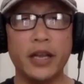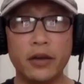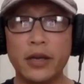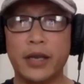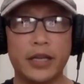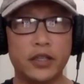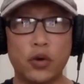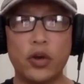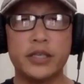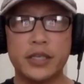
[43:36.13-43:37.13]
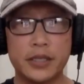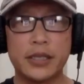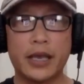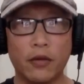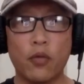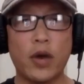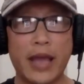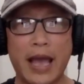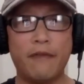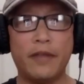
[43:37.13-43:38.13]
know, and right. toys is like one
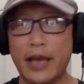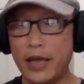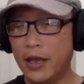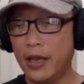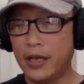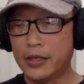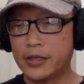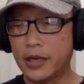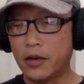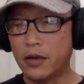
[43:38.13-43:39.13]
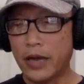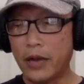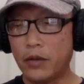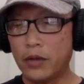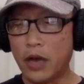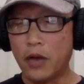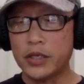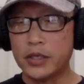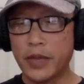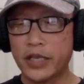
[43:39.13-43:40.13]
half of that. So right. I will
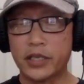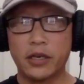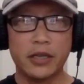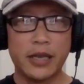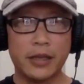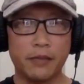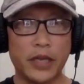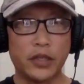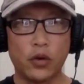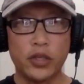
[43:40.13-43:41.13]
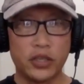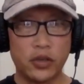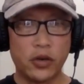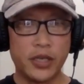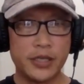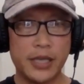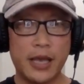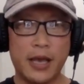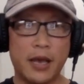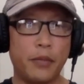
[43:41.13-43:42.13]
always make sure that my toys are toys,
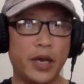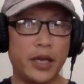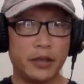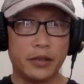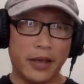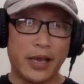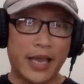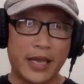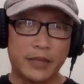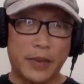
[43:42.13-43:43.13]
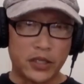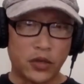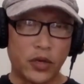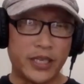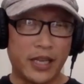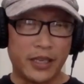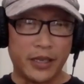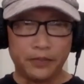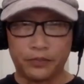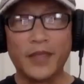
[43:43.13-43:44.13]
but again, it's about
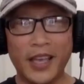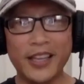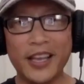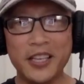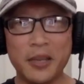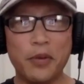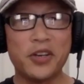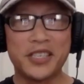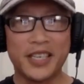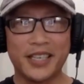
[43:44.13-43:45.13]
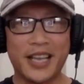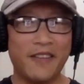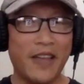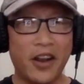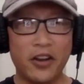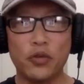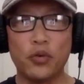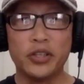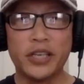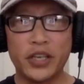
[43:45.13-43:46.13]
storytelling and letting the person kind of enter the
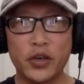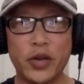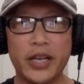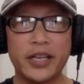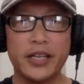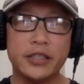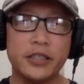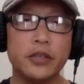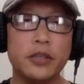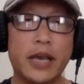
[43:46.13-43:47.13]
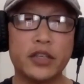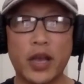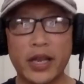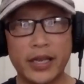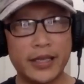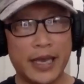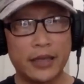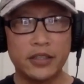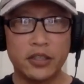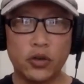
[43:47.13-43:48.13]
world that you created. And to do that, try to get down
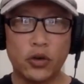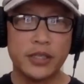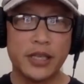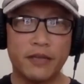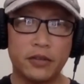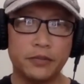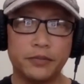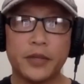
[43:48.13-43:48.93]
to the toys level,